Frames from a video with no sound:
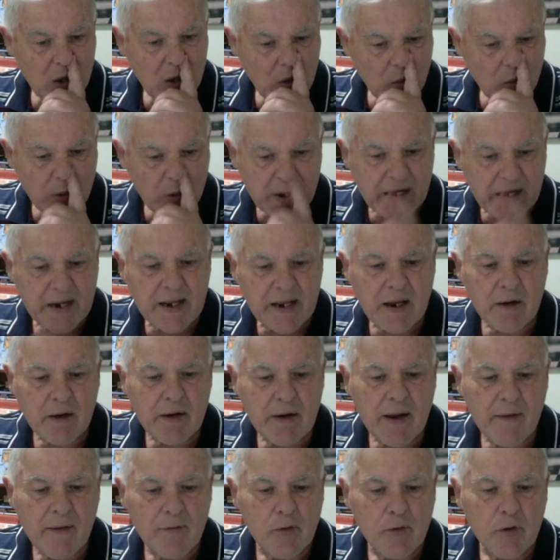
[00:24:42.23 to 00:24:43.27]
We're going to go and
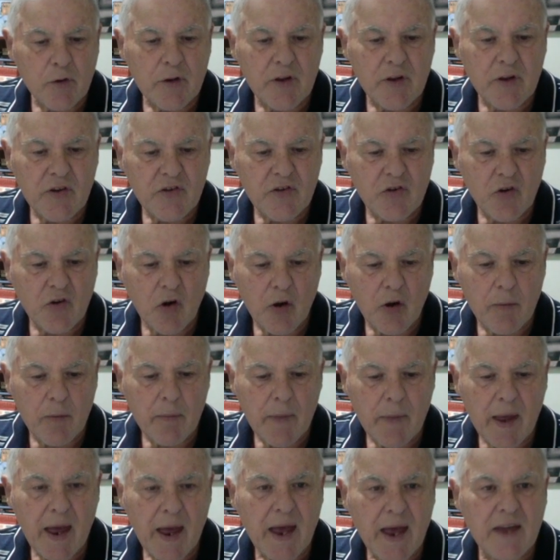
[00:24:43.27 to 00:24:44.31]
have a look this time
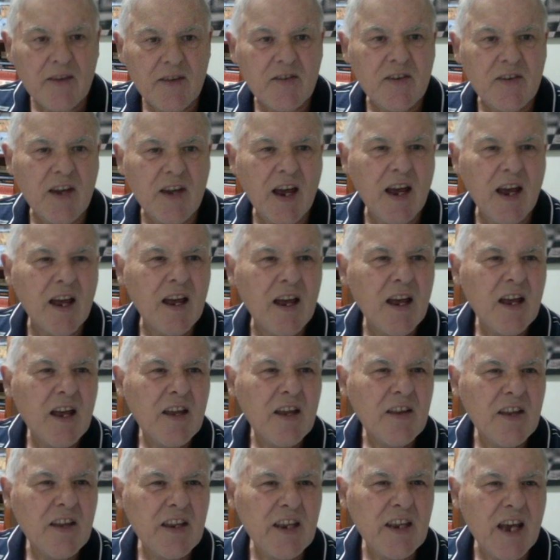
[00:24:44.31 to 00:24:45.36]
at the
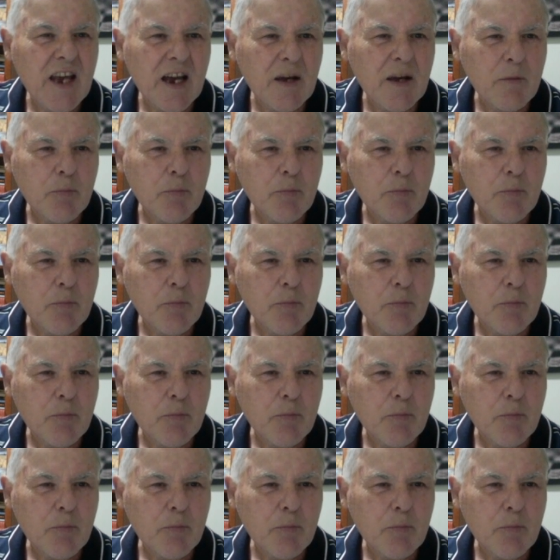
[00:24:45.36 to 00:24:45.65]
young